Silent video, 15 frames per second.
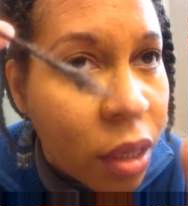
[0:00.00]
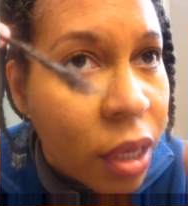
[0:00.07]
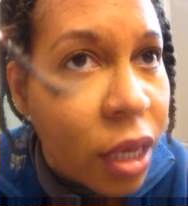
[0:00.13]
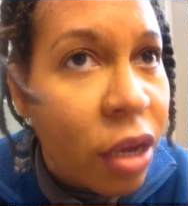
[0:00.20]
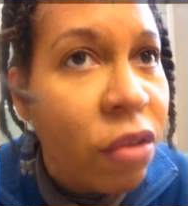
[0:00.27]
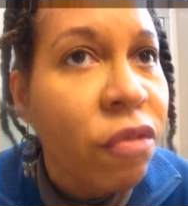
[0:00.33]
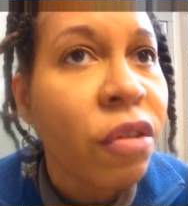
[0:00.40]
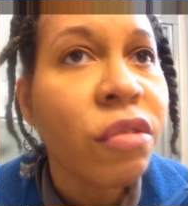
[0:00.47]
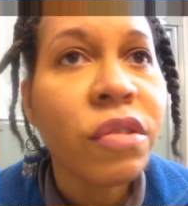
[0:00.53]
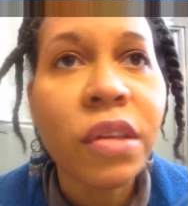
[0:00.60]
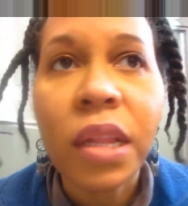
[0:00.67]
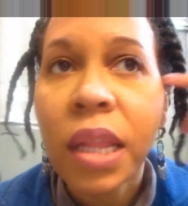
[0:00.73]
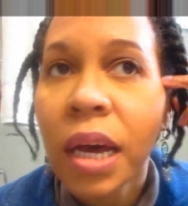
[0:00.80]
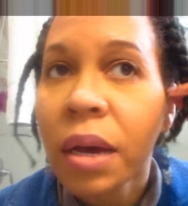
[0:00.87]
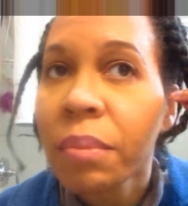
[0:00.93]
it grows a
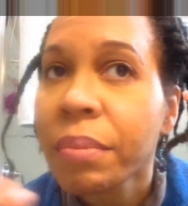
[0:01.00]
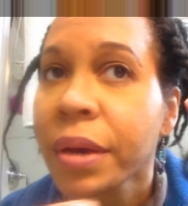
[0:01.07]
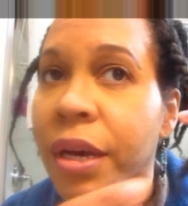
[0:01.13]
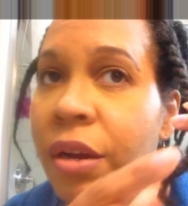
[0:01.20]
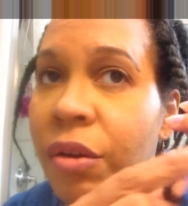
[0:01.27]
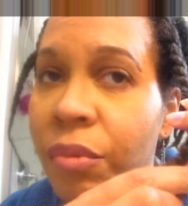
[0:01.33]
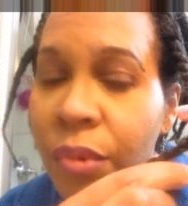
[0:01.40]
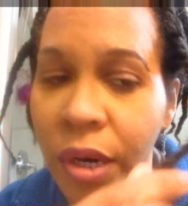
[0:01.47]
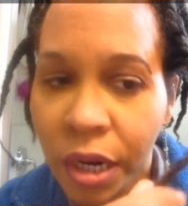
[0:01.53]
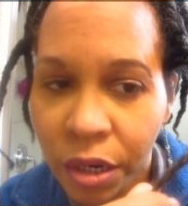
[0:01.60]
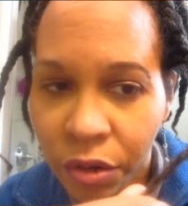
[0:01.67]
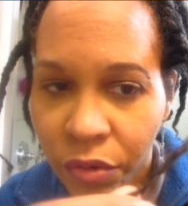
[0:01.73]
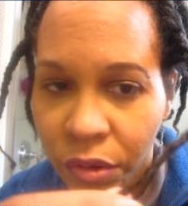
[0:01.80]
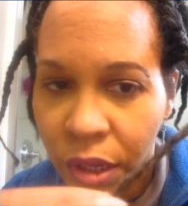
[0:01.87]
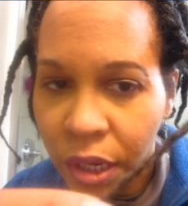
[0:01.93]
lot better when I
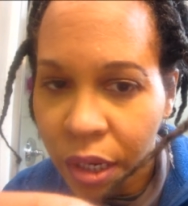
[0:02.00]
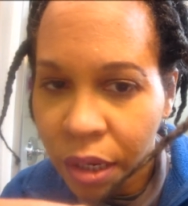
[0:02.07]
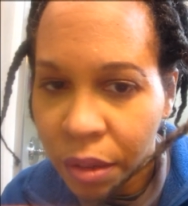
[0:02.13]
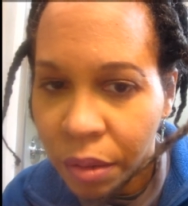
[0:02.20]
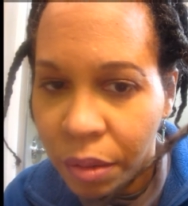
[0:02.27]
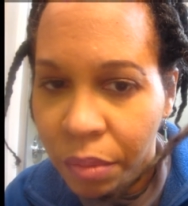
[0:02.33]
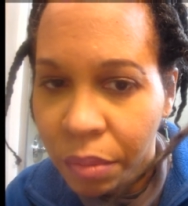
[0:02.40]
do that.